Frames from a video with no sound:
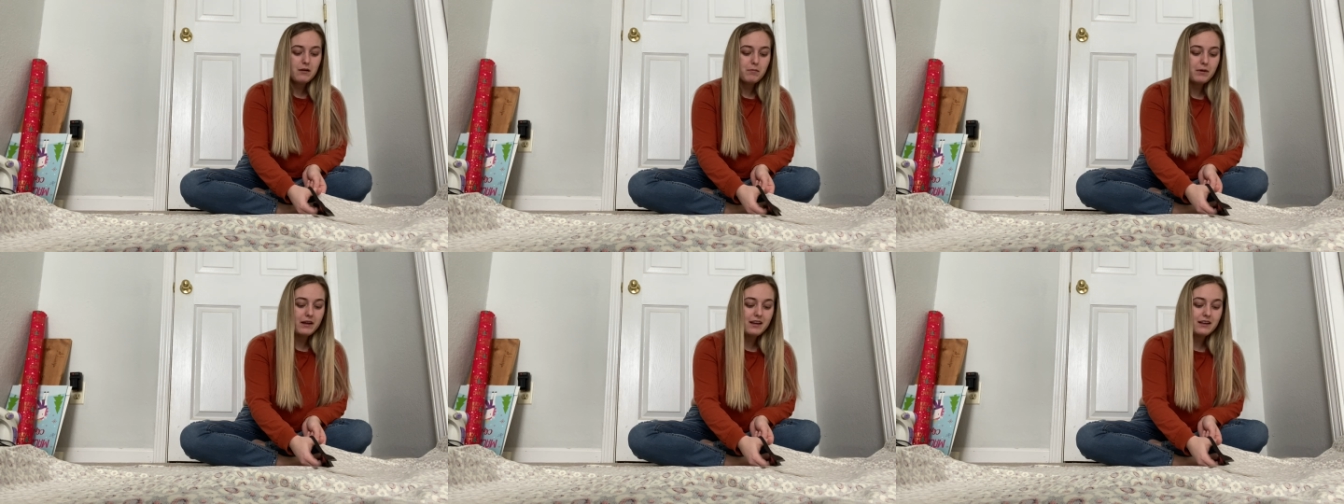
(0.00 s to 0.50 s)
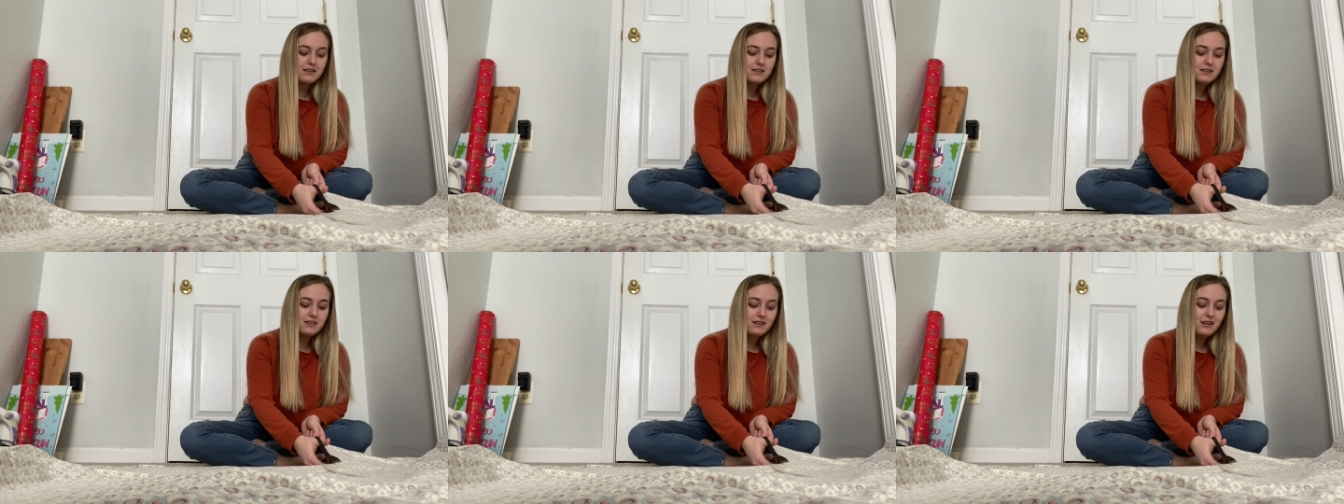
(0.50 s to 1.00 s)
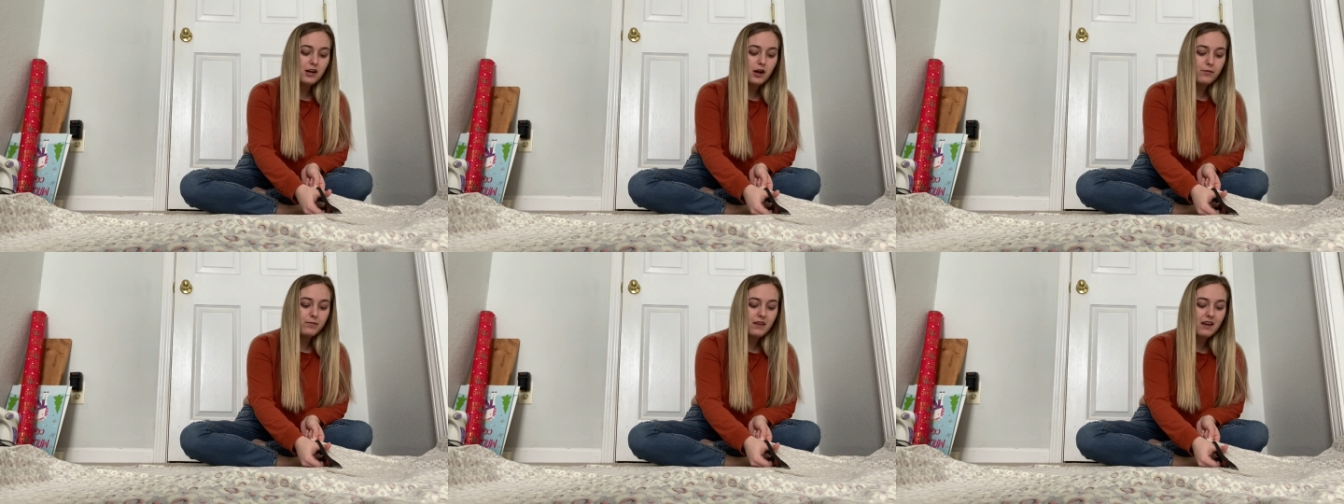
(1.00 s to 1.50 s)
But, you
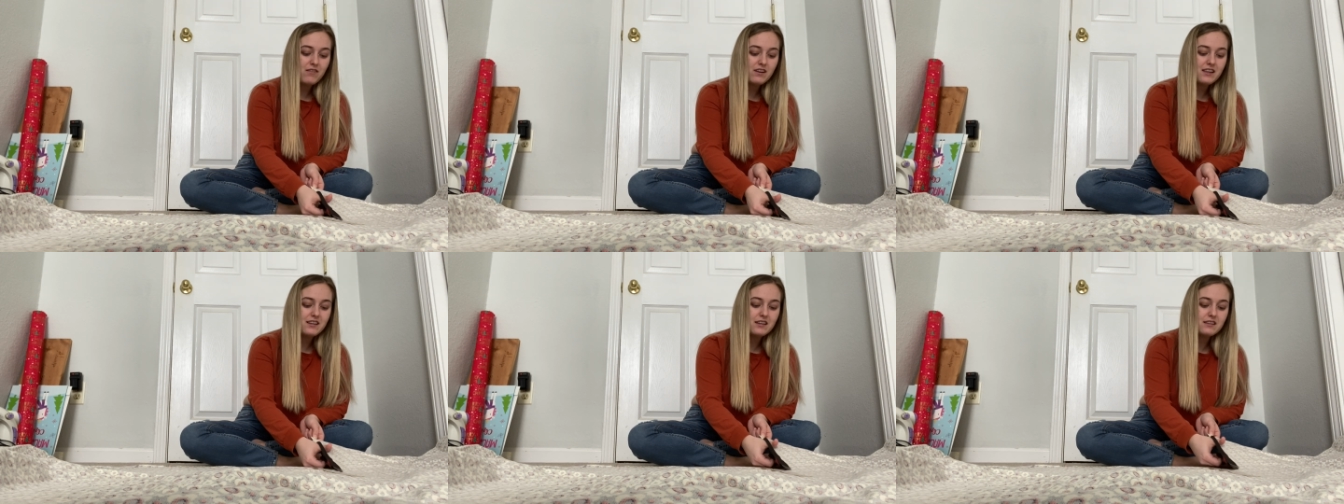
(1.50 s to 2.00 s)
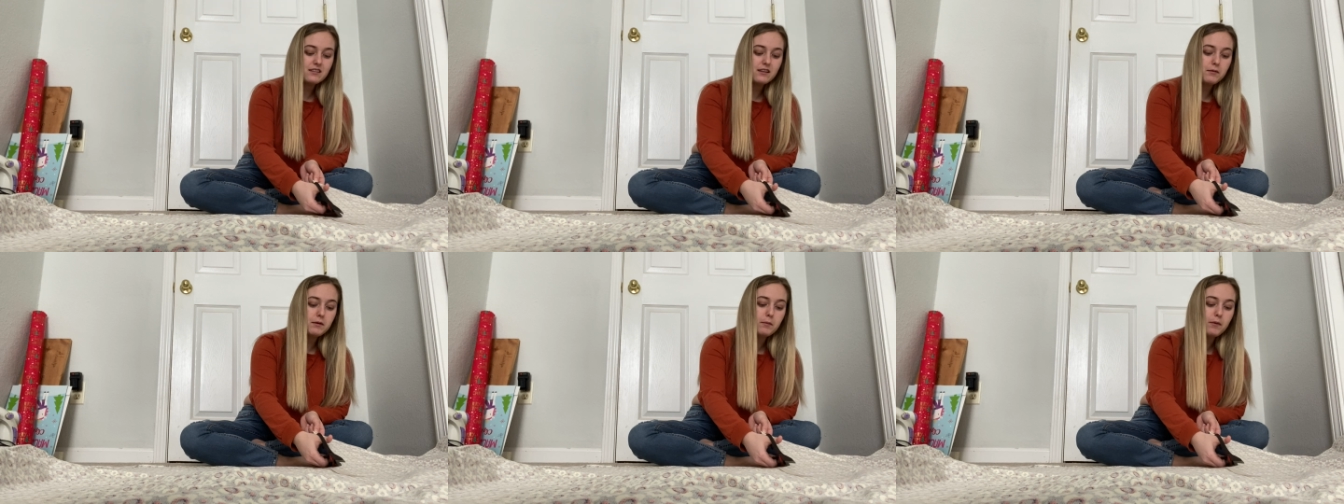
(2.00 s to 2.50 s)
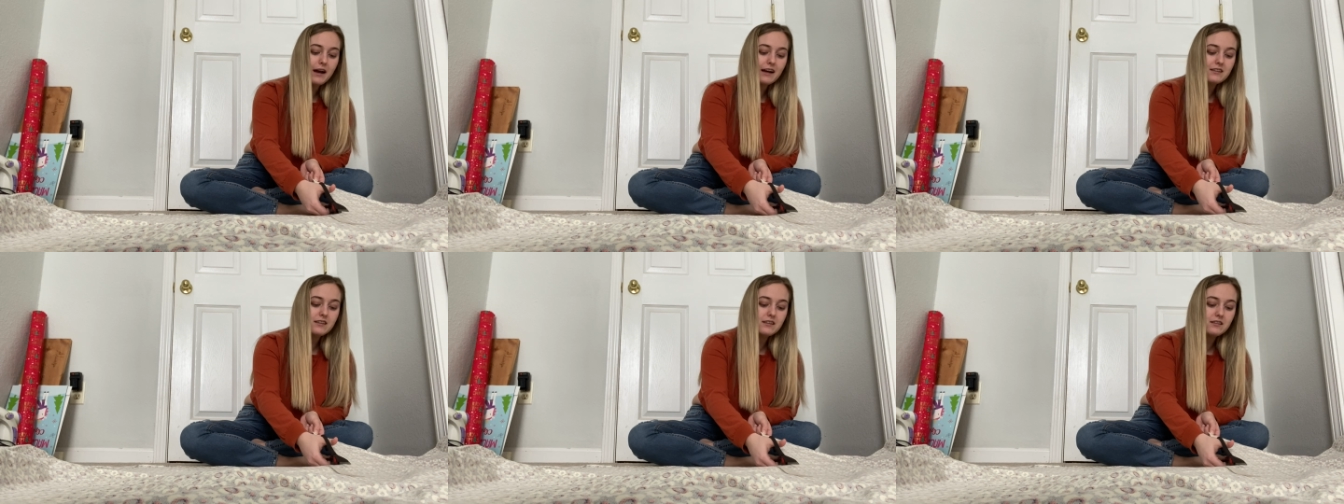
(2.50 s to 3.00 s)
know, everything takes a little bit of
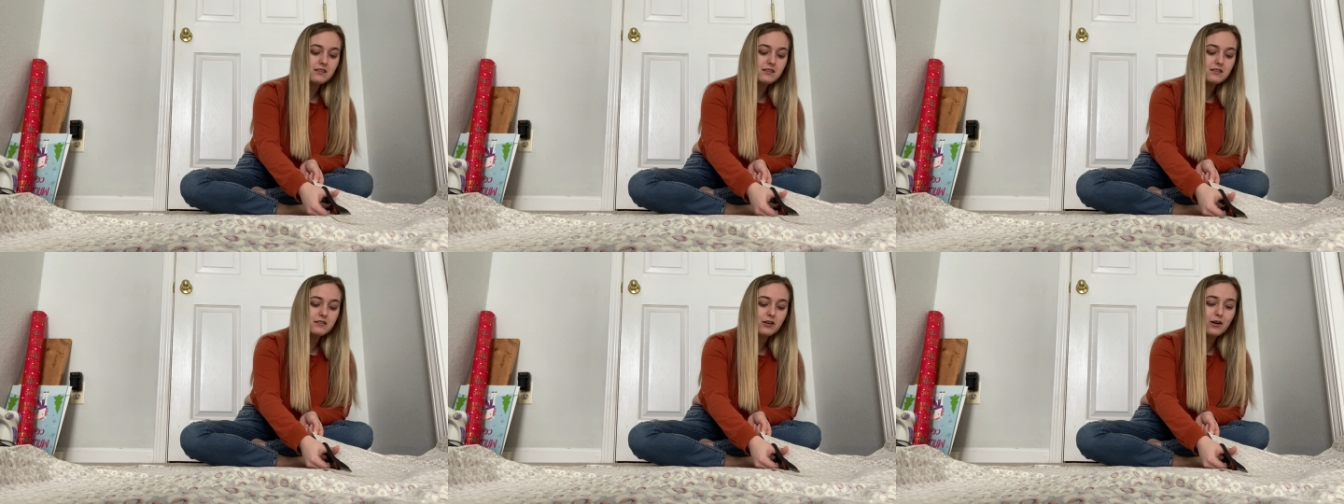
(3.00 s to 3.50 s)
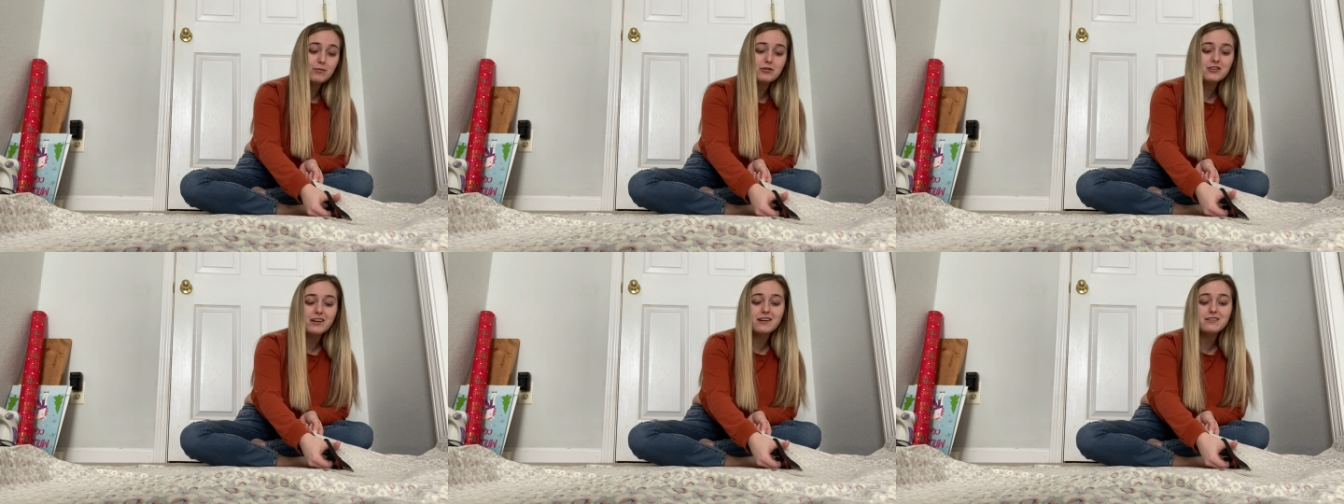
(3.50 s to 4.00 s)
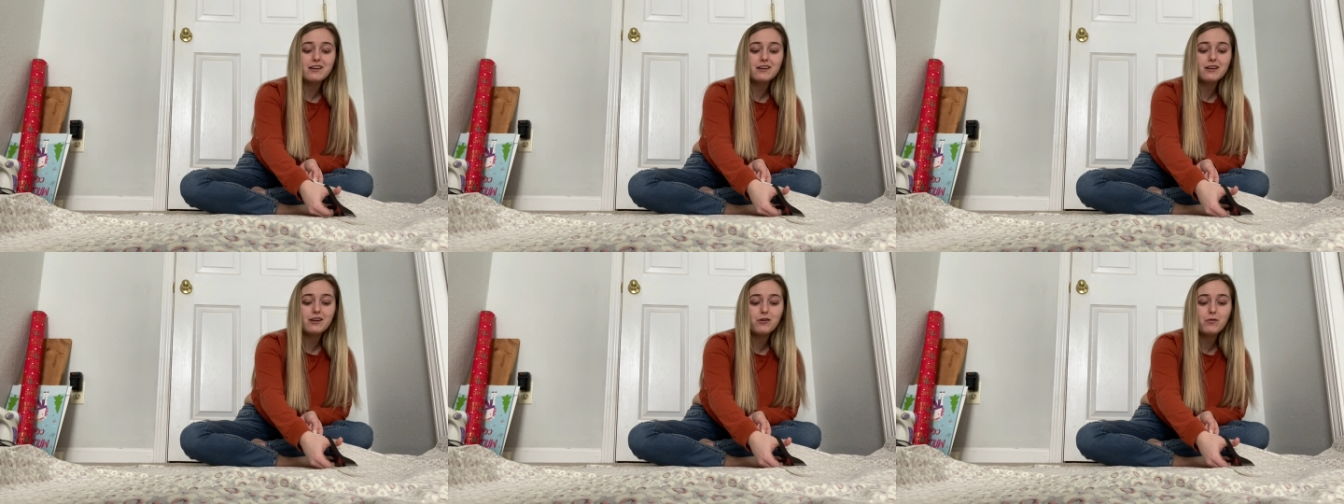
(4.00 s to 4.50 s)
practice. So I'm just kind of
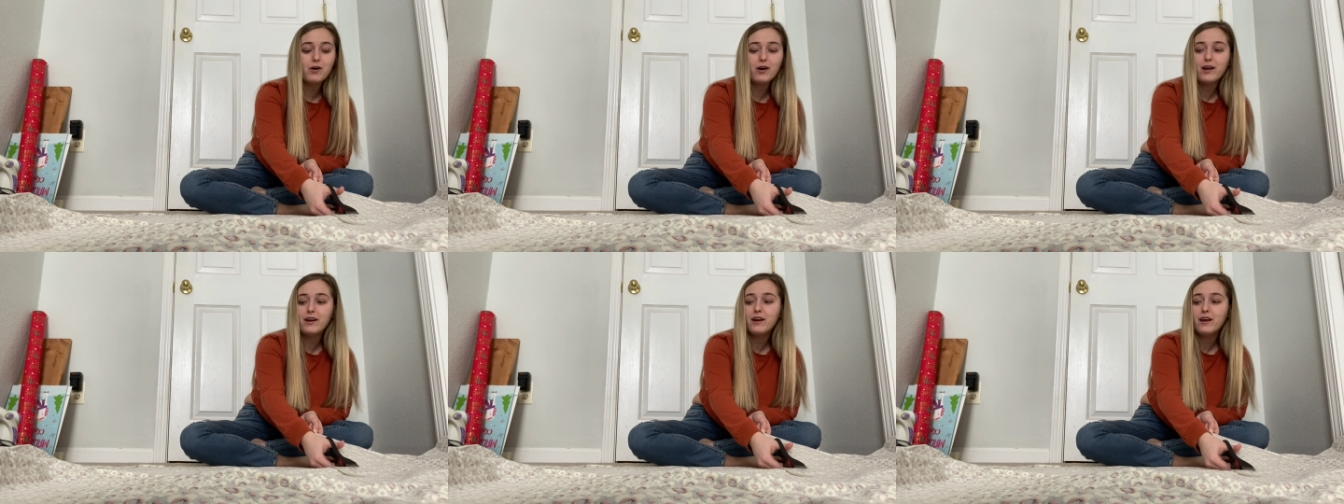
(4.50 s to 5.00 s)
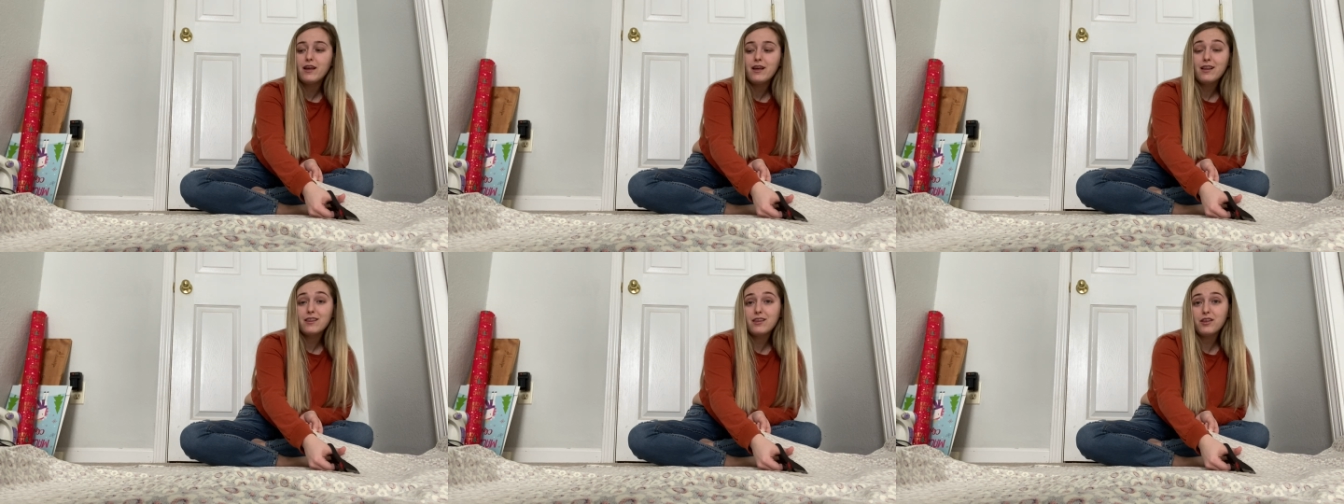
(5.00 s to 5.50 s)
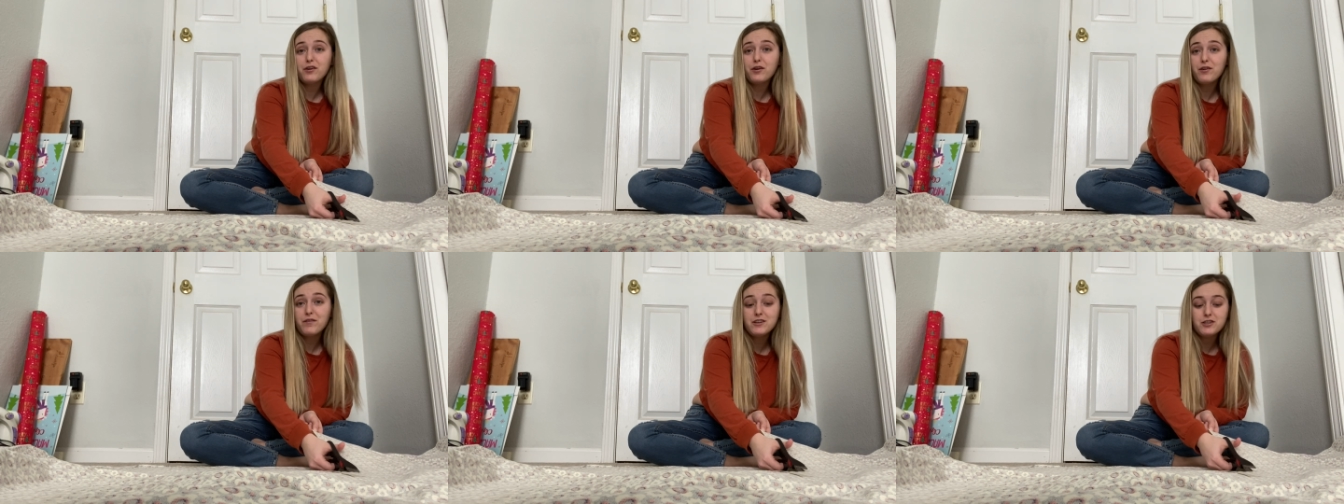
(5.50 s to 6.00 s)
taking you on the little
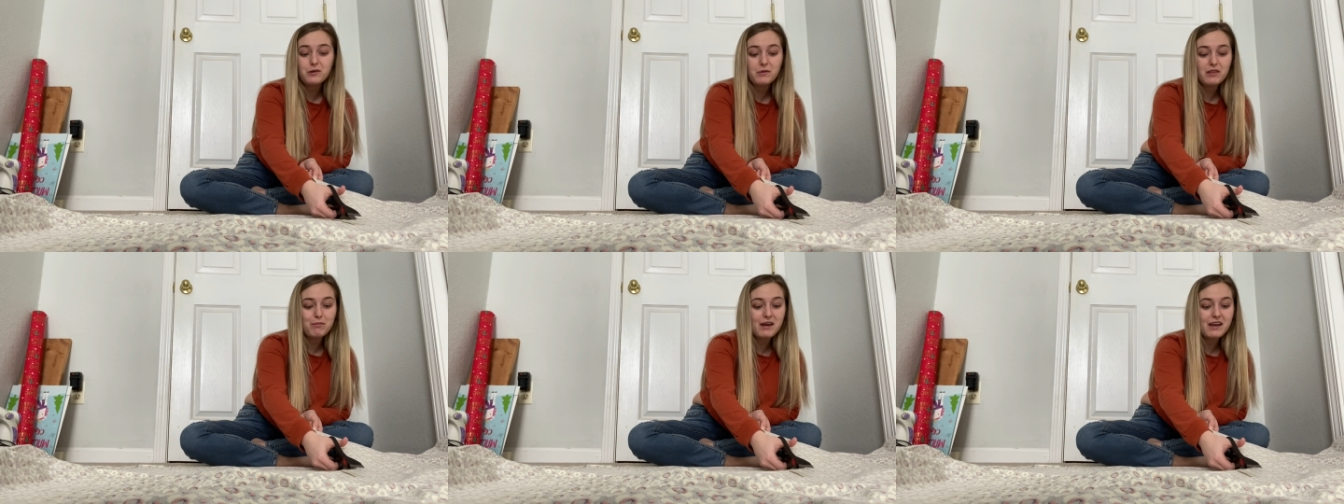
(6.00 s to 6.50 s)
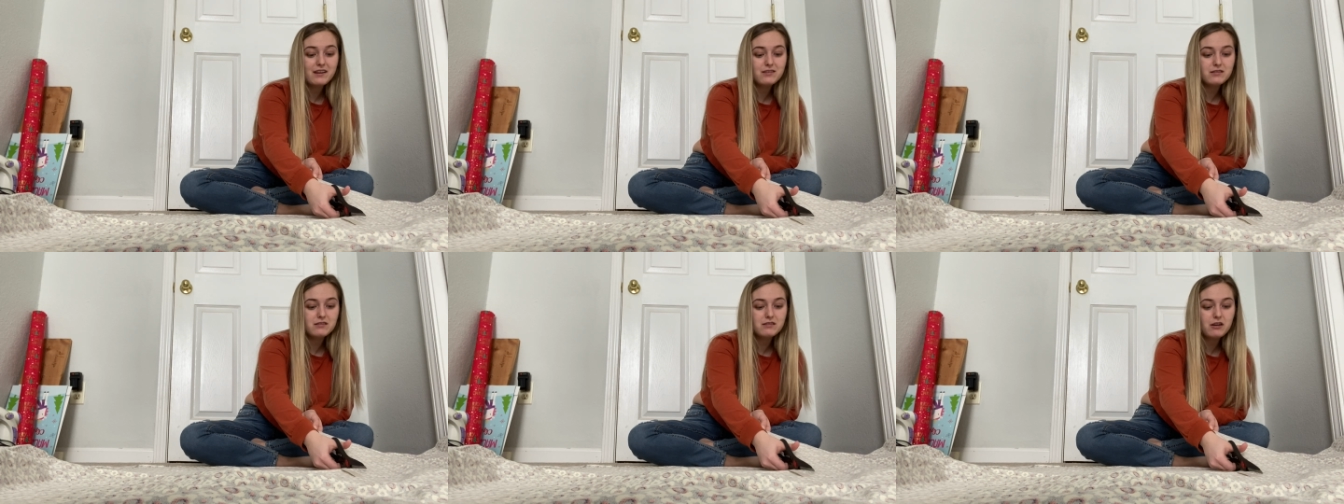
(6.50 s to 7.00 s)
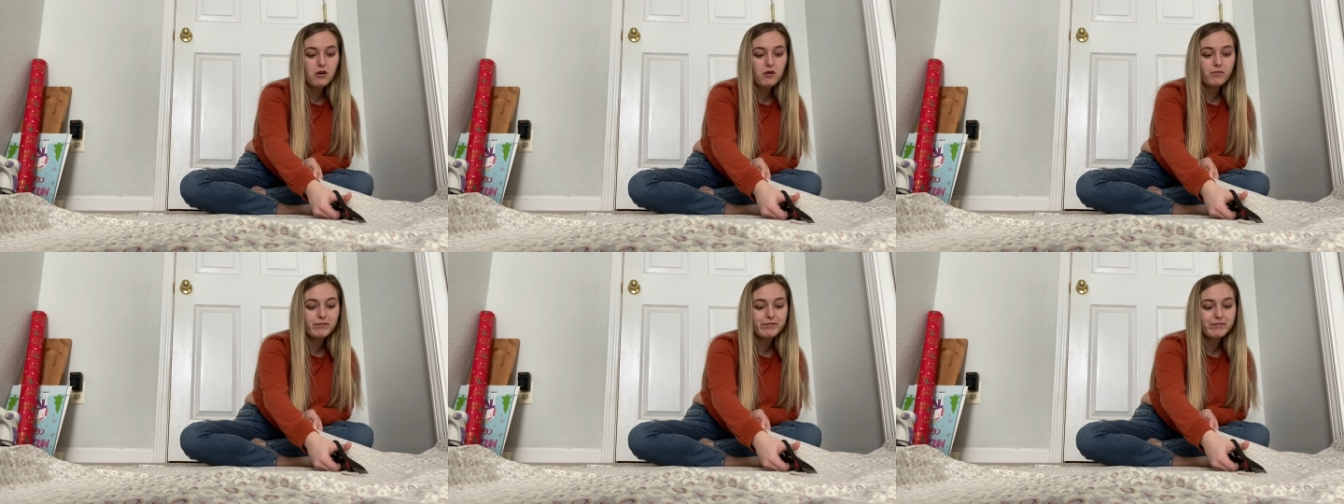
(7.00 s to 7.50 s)
adventure with me. So